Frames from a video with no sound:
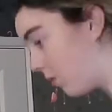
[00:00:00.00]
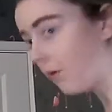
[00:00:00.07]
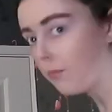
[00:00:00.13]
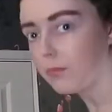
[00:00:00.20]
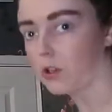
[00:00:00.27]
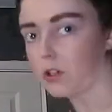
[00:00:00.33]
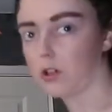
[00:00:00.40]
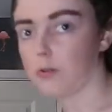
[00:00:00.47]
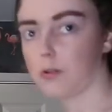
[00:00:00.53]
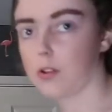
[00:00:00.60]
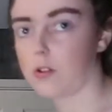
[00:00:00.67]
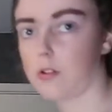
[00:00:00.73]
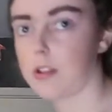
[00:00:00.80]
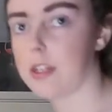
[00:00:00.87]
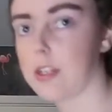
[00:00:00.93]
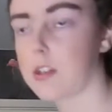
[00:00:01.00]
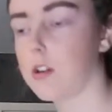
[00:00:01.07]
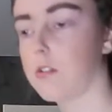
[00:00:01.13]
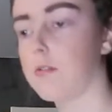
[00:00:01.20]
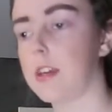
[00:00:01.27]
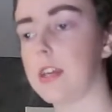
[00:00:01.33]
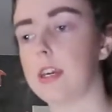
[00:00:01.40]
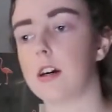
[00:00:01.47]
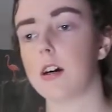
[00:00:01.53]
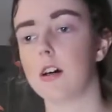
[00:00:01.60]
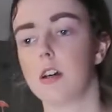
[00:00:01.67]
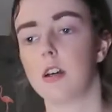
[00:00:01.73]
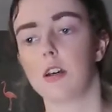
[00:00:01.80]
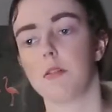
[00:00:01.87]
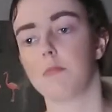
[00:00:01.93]
know what I'm going to do with all this over here,
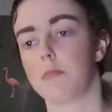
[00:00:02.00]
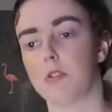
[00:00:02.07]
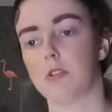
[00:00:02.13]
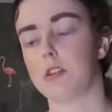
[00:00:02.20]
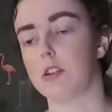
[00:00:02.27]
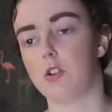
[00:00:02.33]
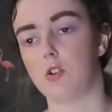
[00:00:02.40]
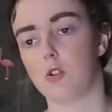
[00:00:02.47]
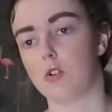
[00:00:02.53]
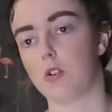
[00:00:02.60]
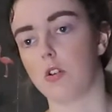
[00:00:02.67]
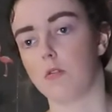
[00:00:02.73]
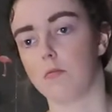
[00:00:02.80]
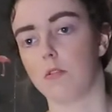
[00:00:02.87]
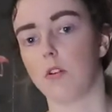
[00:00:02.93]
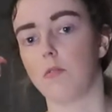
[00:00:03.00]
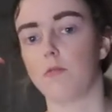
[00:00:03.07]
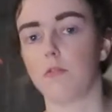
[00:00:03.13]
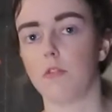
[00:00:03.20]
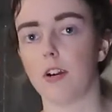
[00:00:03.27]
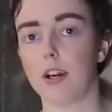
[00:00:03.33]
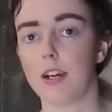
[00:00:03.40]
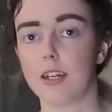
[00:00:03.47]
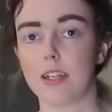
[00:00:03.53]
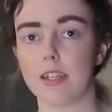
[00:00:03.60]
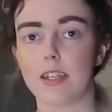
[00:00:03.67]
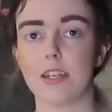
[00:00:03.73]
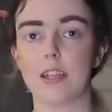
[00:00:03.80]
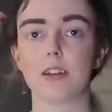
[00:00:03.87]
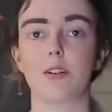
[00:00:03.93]
because there's just not the room for it.
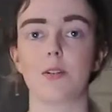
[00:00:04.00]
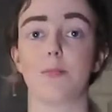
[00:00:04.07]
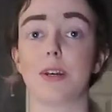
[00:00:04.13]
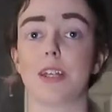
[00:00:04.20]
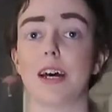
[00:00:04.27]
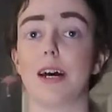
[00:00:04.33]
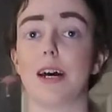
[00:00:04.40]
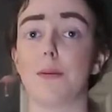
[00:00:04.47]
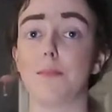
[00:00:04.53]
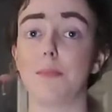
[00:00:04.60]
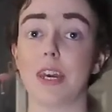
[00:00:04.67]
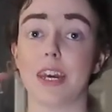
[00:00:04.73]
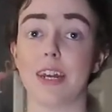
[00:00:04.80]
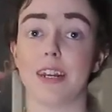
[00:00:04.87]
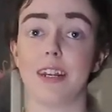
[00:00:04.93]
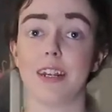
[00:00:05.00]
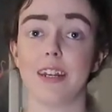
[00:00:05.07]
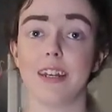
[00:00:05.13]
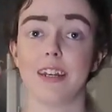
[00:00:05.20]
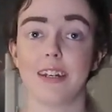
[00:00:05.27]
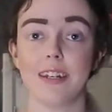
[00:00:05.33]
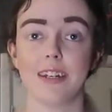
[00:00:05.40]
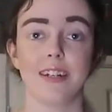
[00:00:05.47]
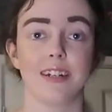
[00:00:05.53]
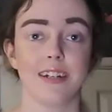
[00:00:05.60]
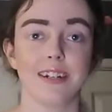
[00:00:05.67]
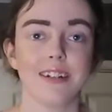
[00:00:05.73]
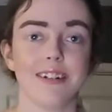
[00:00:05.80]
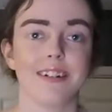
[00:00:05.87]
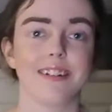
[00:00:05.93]
It's either going to be like bin,
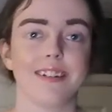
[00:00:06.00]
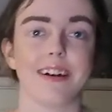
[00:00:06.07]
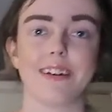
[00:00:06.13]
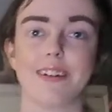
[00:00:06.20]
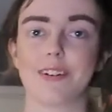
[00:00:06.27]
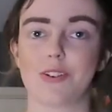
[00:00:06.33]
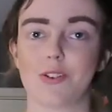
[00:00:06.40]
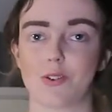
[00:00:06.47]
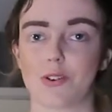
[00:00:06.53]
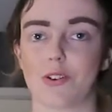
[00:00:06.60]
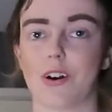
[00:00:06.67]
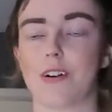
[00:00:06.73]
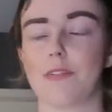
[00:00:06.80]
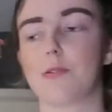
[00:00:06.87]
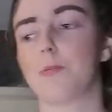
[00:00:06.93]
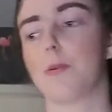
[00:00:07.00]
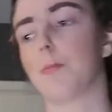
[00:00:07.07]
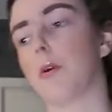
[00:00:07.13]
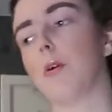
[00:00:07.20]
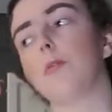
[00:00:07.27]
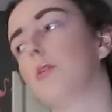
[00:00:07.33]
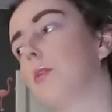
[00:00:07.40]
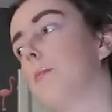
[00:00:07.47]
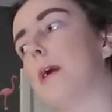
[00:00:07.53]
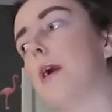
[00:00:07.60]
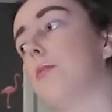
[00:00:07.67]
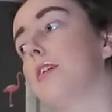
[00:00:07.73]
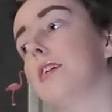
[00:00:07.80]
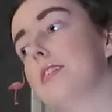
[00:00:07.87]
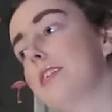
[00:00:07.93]
like it's just going to have to be brutal
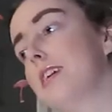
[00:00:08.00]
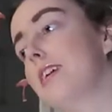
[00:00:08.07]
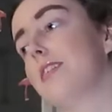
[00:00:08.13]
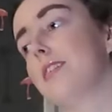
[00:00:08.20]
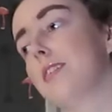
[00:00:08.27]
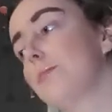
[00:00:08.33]
about it. It's either